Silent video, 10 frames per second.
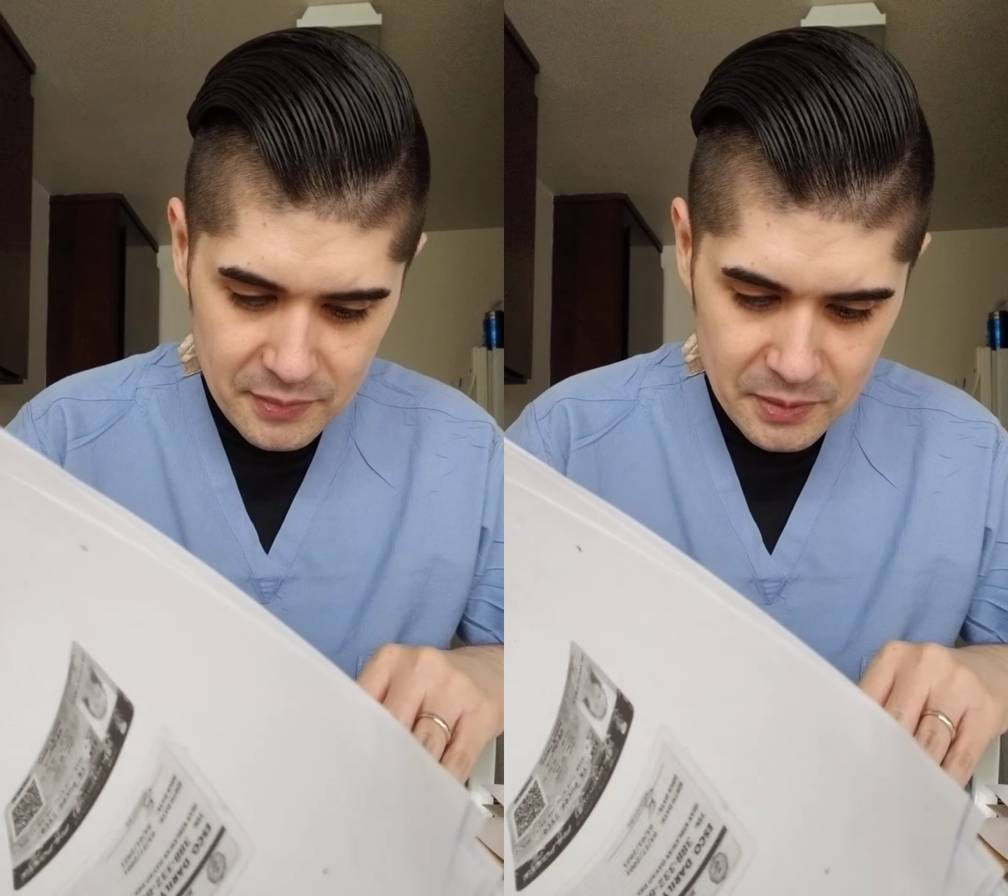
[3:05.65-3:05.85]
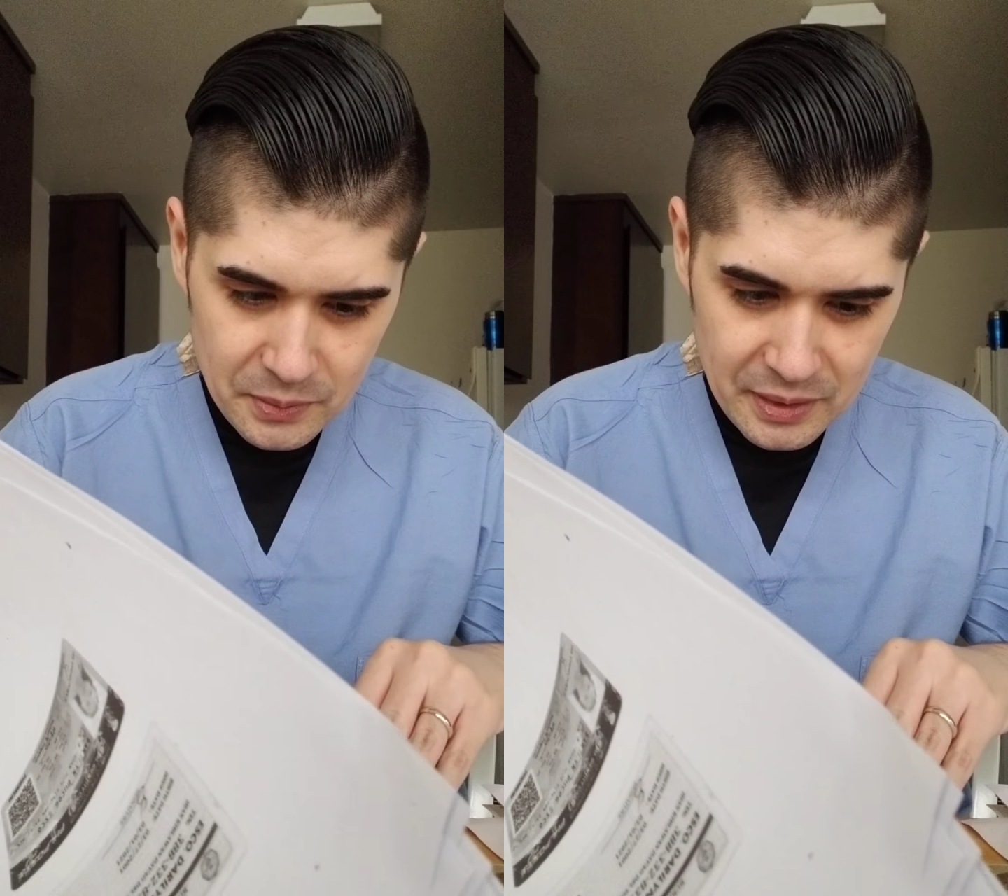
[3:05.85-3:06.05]

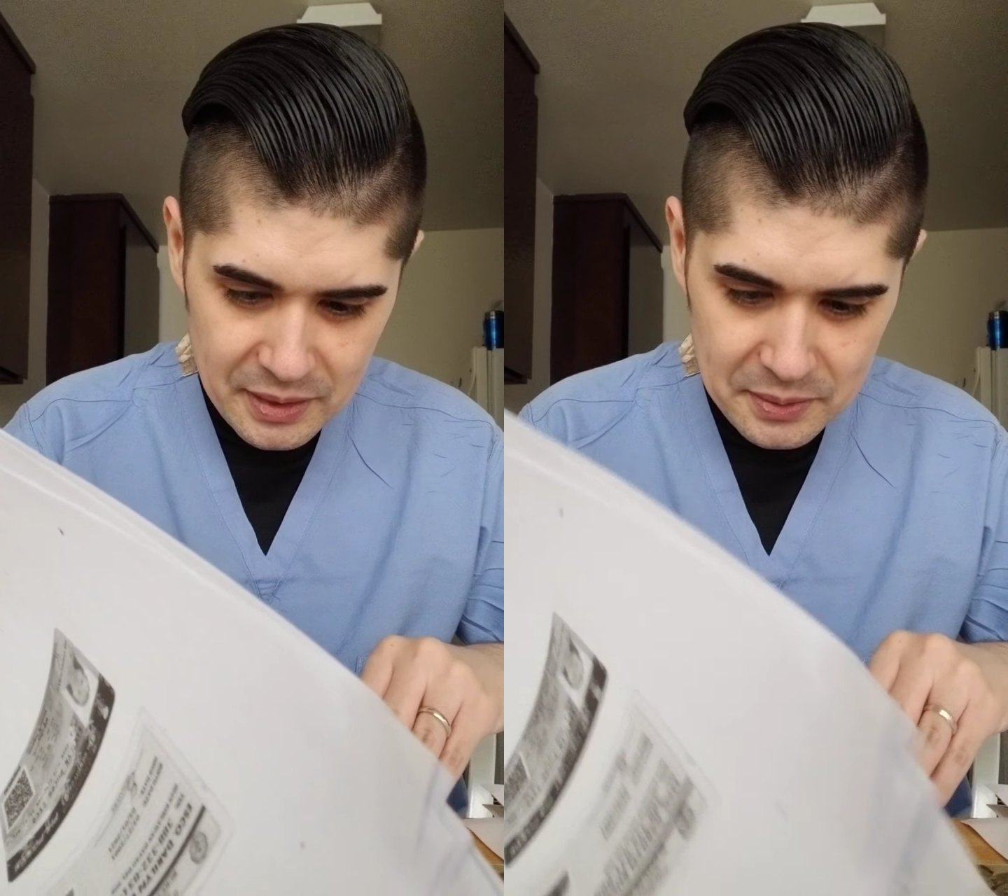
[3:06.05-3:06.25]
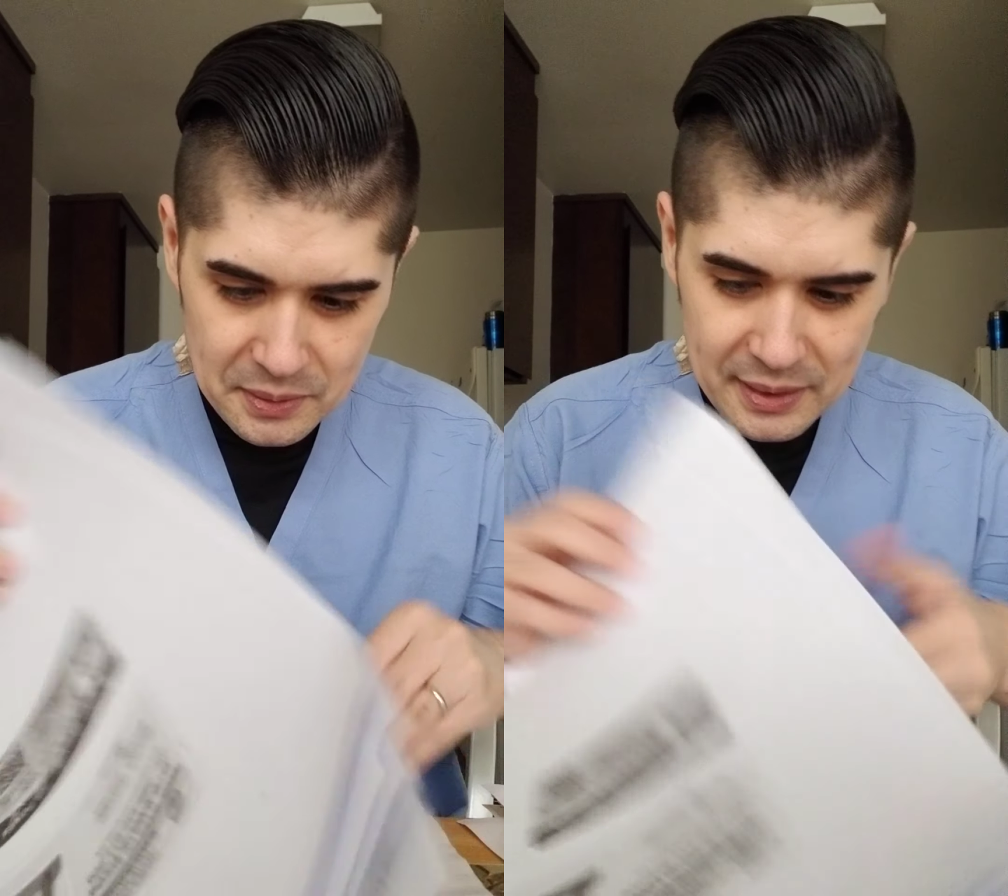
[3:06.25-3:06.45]

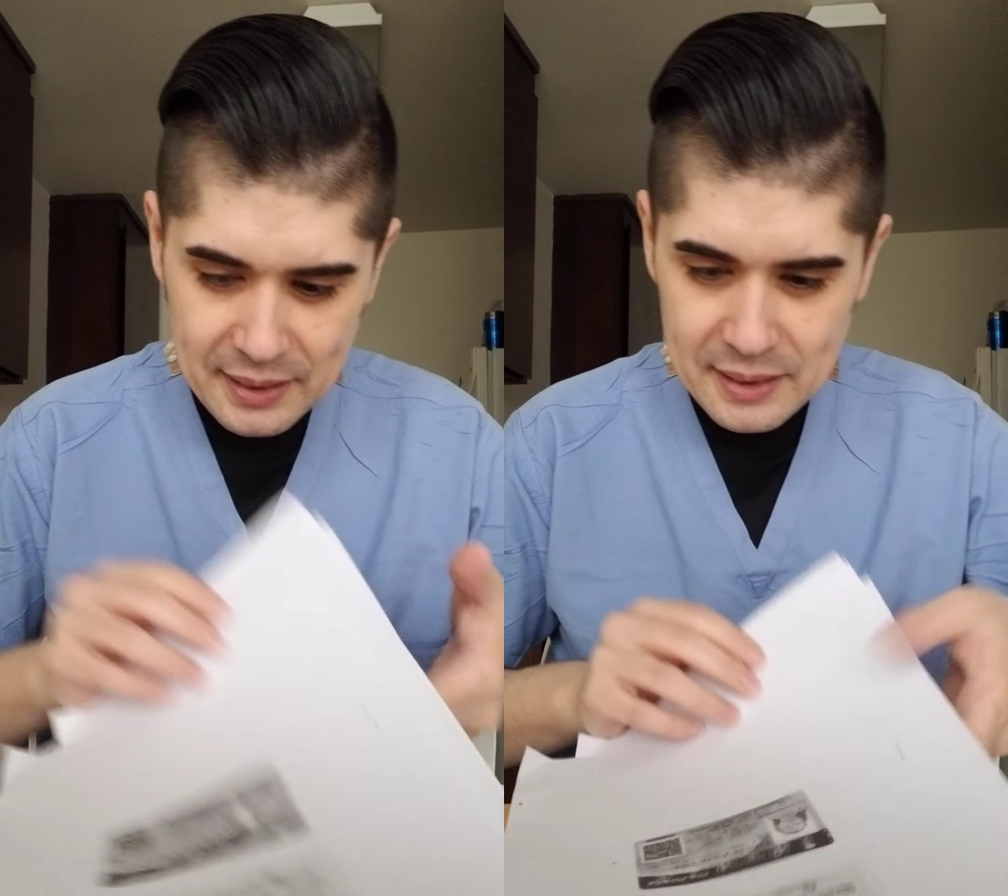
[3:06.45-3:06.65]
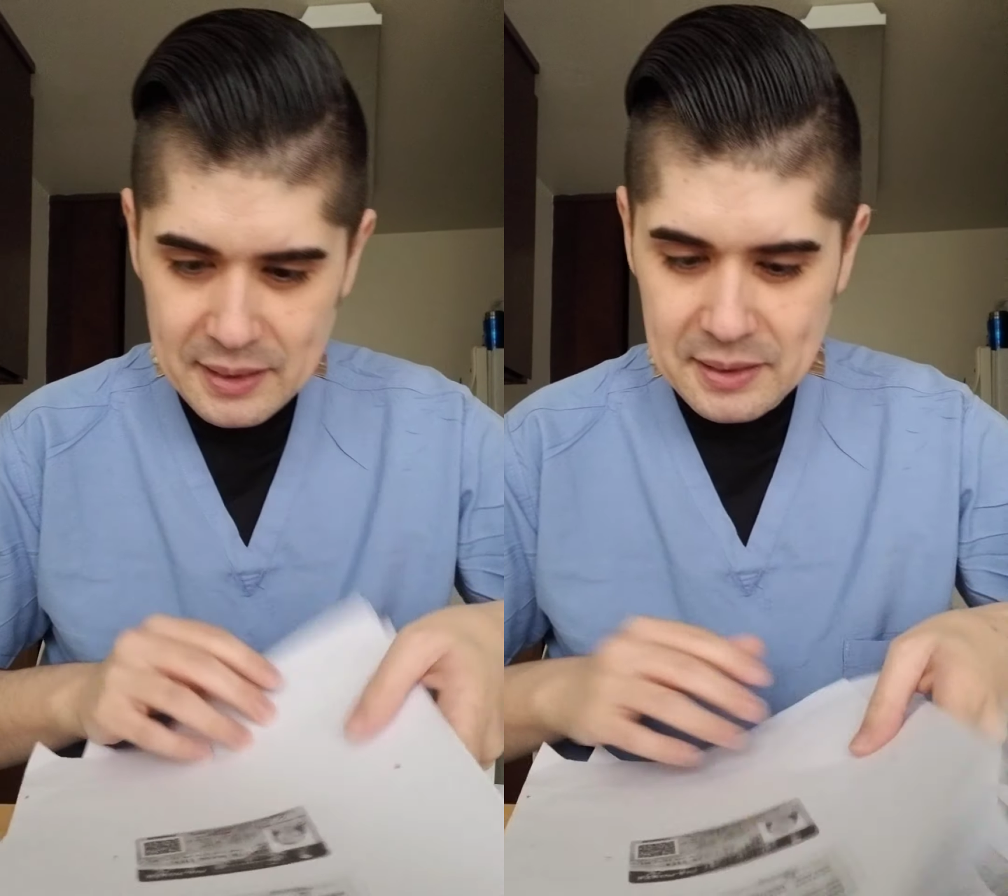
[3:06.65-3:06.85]
Okay,
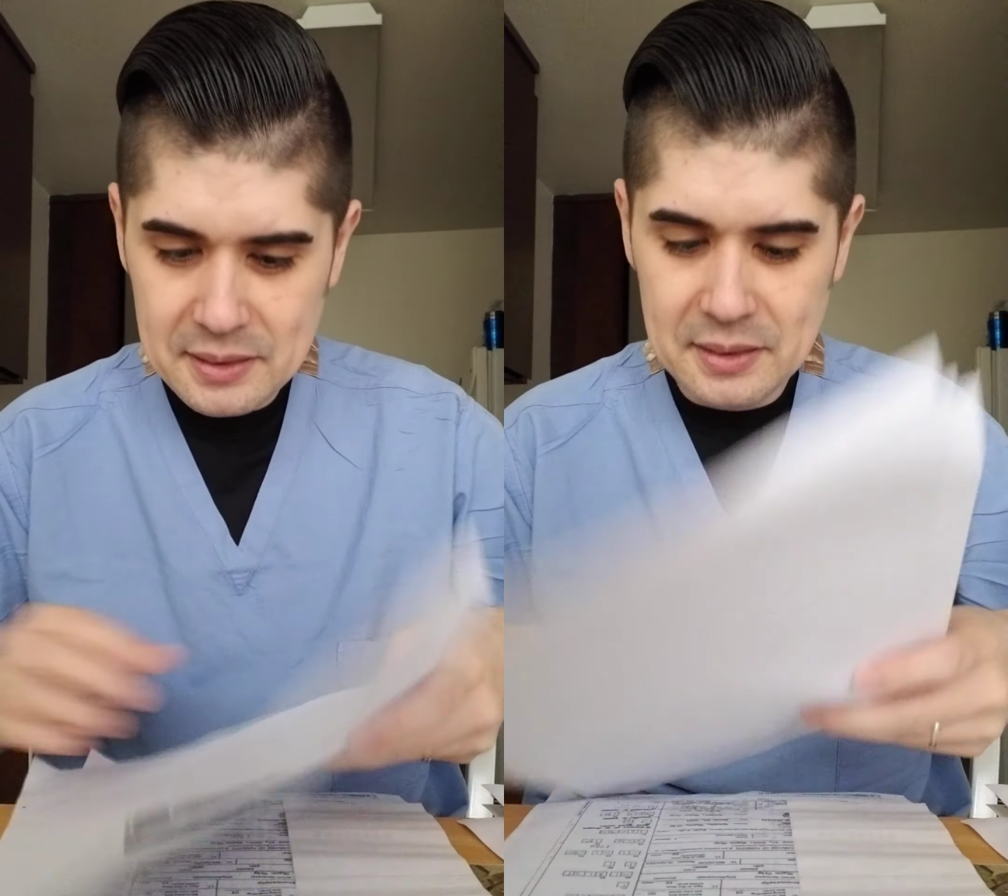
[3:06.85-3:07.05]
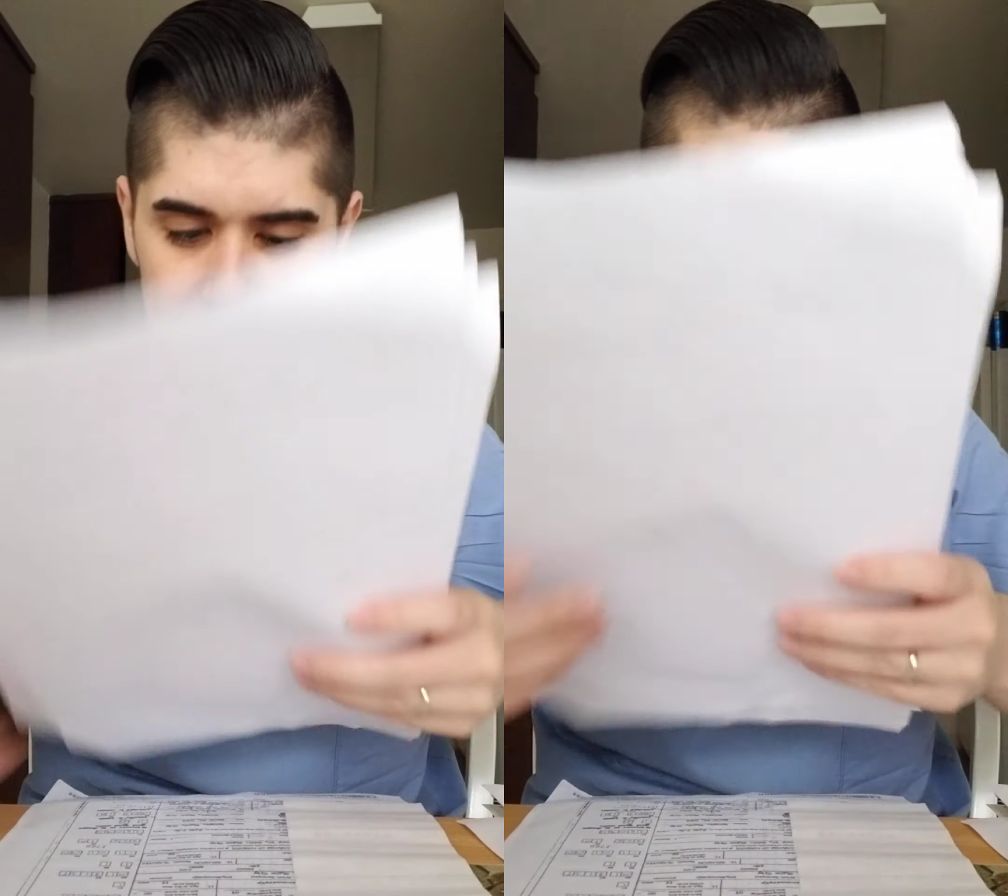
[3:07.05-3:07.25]
okay.
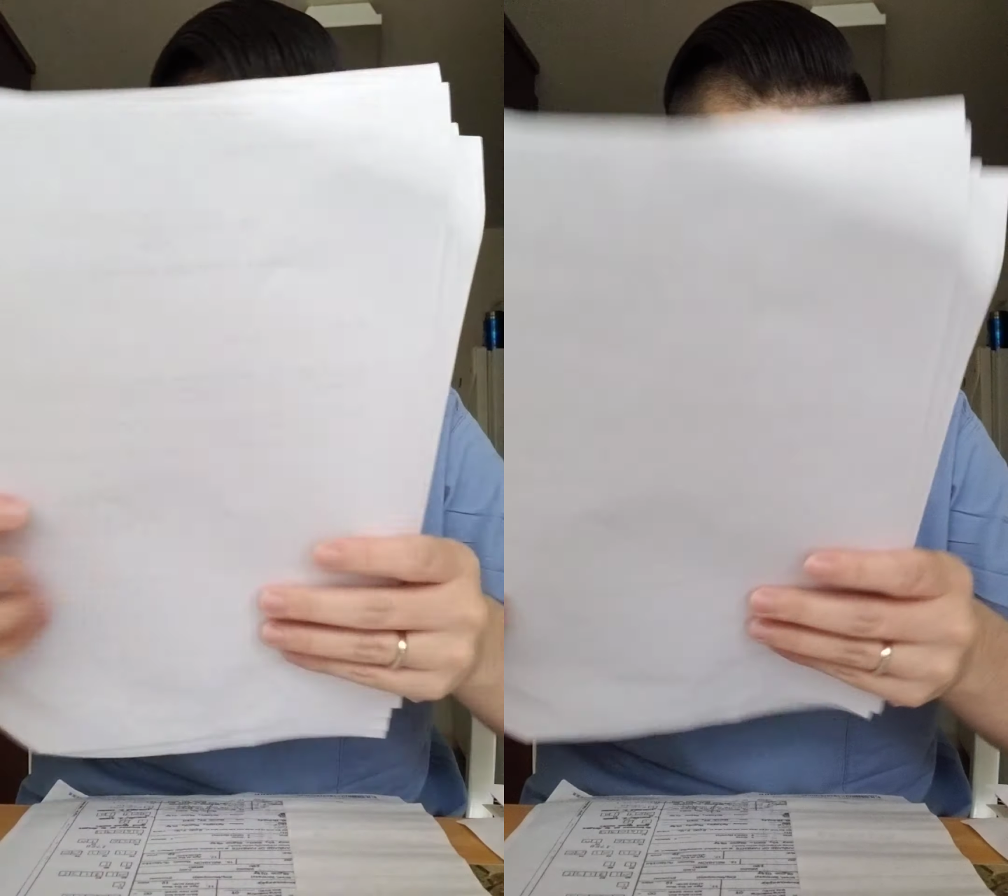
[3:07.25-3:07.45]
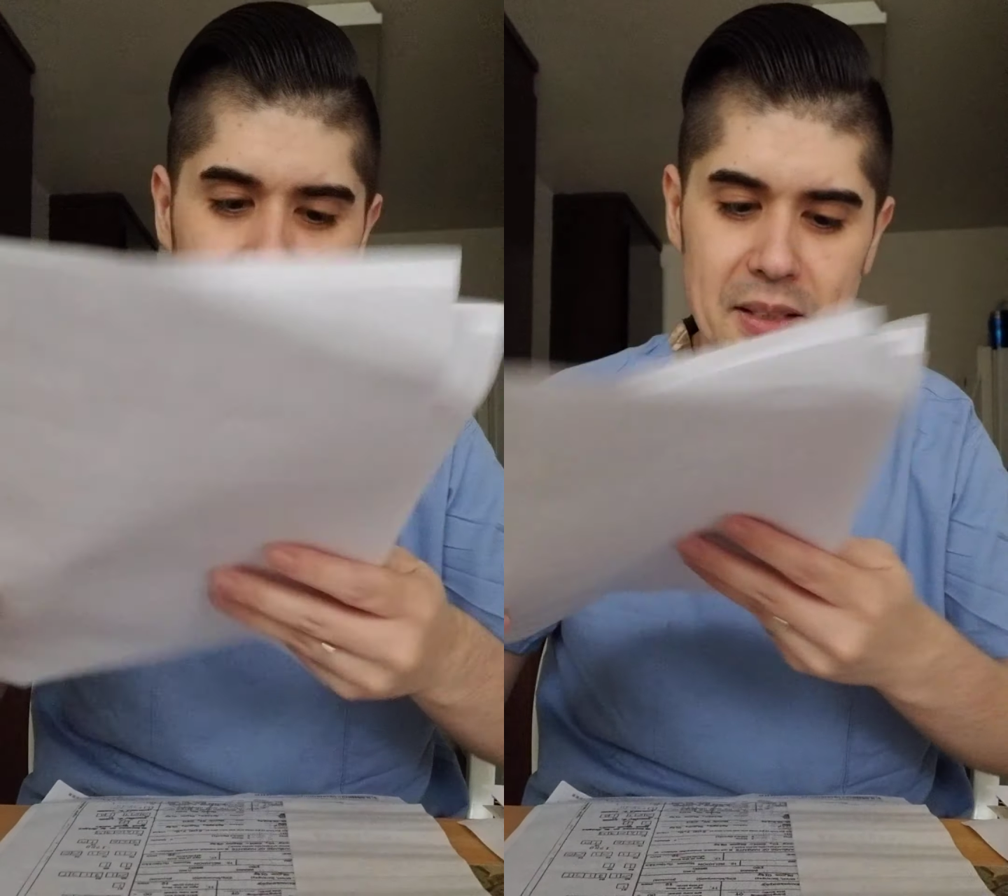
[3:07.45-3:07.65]

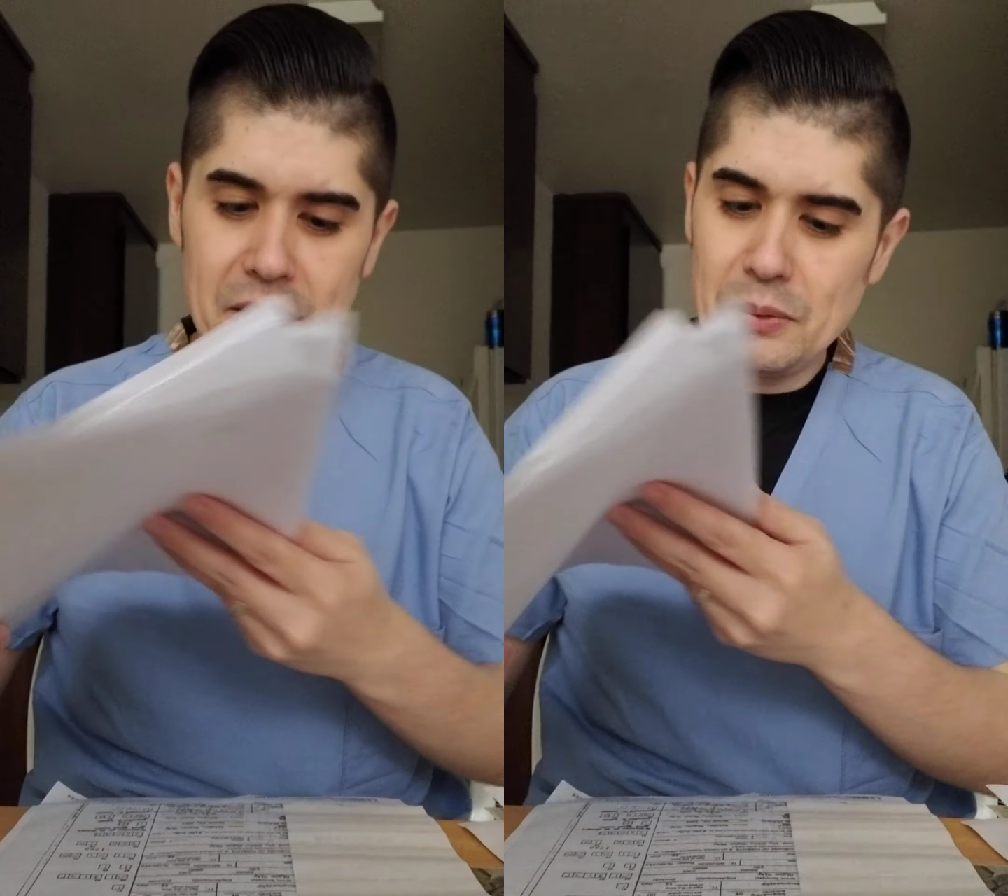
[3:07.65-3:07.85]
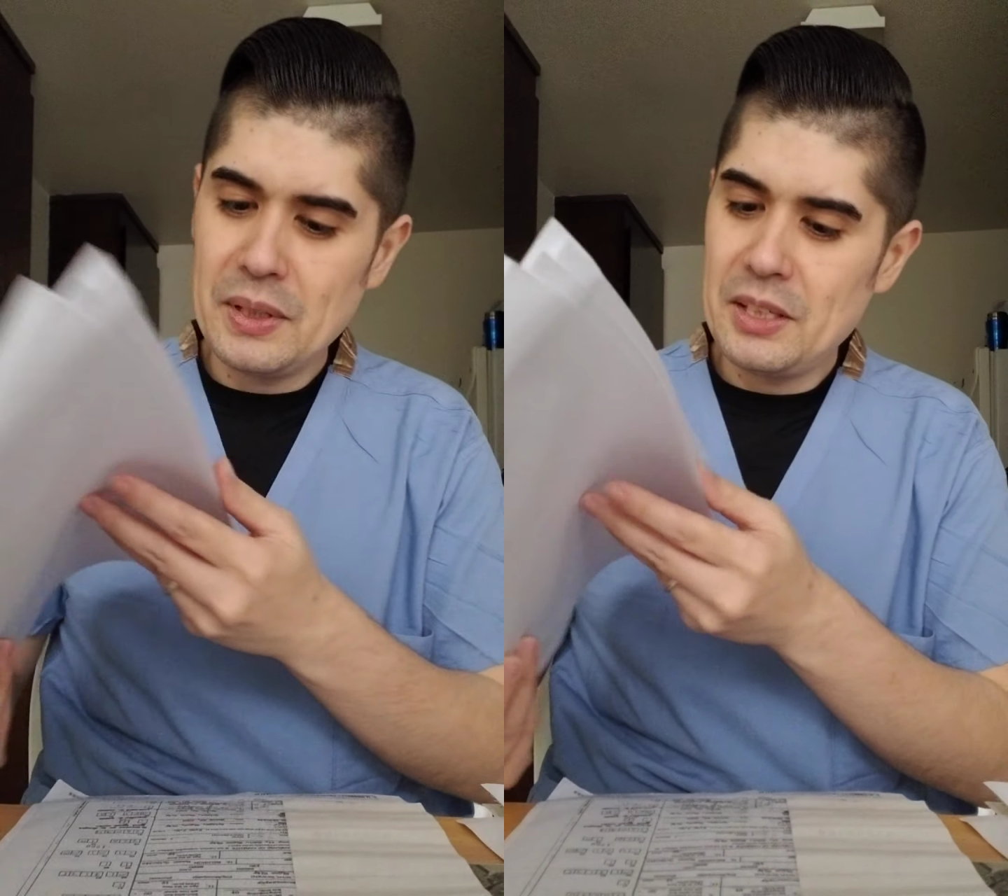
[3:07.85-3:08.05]
Why